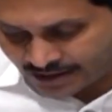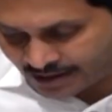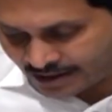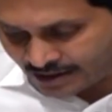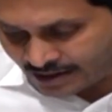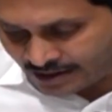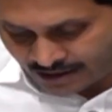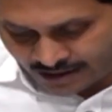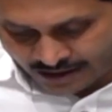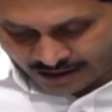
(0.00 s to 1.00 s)

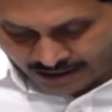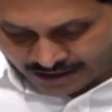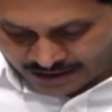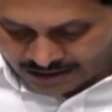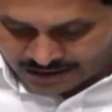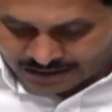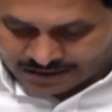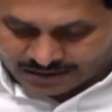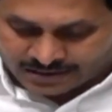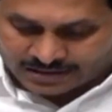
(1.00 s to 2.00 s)

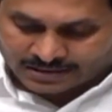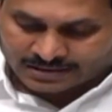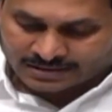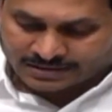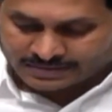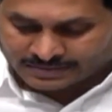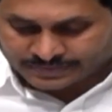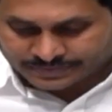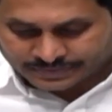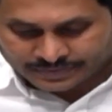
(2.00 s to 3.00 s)

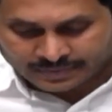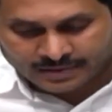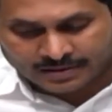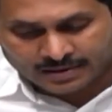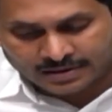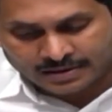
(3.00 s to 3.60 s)
No one is speaking in this clip.